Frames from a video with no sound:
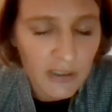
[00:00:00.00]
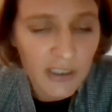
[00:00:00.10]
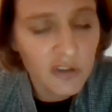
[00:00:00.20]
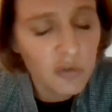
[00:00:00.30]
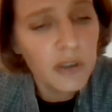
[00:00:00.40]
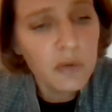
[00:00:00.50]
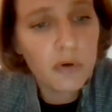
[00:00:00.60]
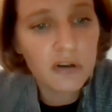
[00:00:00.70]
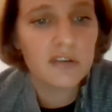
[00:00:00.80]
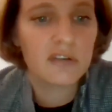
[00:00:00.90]
It's really
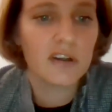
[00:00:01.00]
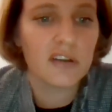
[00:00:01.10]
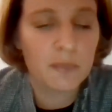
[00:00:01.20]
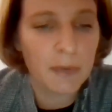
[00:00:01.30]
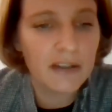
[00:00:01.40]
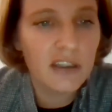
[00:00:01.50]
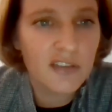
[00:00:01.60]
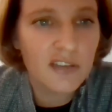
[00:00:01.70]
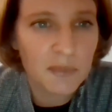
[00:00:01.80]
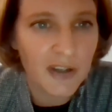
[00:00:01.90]
worth spending
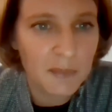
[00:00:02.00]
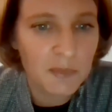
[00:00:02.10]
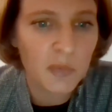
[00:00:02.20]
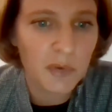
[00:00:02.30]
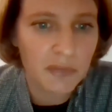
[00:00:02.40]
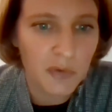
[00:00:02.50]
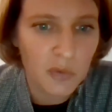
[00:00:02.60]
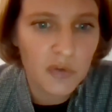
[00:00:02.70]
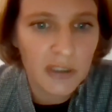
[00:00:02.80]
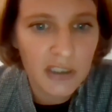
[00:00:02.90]
some time to review
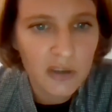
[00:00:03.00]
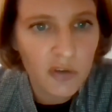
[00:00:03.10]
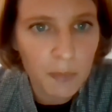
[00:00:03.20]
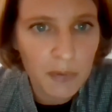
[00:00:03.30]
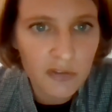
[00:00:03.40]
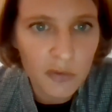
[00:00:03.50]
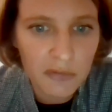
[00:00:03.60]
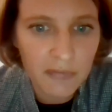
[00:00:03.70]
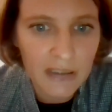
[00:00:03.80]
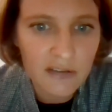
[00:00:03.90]
trending topics or
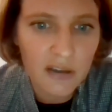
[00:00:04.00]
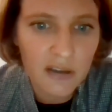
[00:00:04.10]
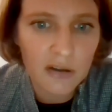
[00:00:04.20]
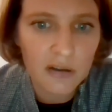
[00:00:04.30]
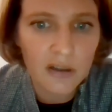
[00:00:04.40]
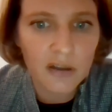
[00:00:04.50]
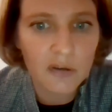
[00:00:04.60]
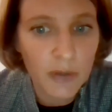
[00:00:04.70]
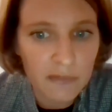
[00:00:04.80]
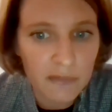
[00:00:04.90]
events that are
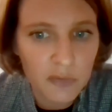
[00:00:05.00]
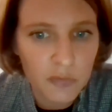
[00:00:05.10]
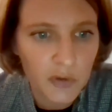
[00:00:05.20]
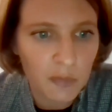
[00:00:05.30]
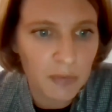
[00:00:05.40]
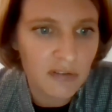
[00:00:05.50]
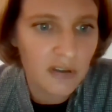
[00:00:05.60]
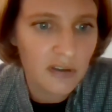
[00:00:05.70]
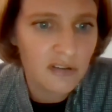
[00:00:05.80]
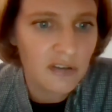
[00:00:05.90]
relevant for your
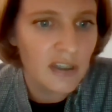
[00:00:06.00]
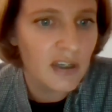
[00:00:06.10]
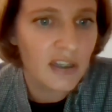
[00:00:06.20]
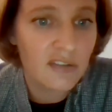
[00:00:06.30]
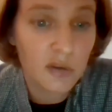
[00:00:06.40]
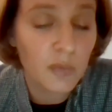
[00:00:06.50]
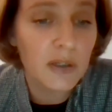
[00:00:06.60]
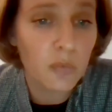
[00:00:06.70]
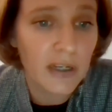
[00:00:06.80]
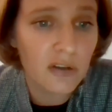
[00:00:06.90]
business. It's a great
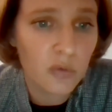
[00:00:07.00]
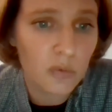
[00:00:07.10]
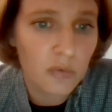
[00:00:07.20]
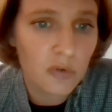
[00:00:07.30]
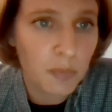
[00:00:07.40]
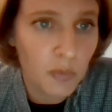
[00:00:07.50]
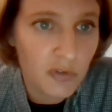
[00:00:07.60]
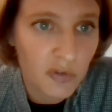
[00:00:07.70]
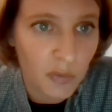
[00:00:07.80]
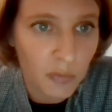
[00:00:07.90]
way to
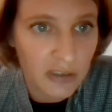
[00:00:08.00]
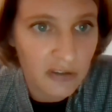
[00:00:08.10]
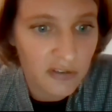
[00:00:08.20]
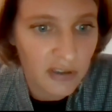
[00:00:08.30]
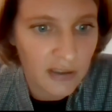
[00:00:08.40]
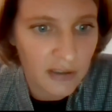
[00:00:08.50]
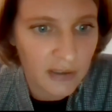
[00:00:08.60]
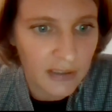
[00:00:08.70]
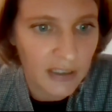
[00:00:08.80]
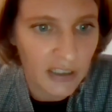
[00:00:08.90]
boost your reach and
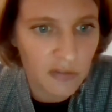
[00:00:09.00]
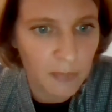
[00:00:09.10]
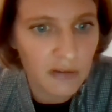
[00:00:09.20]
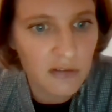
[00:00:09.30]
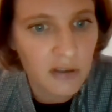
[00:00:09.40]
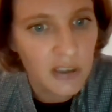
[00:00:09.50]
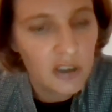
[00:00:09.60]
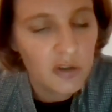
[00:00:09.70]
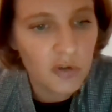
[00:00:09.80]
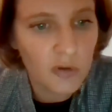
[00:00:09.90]
engagement.
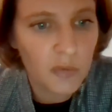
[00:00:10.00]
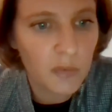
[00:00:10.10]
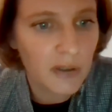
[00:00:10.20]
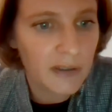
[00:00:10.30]
So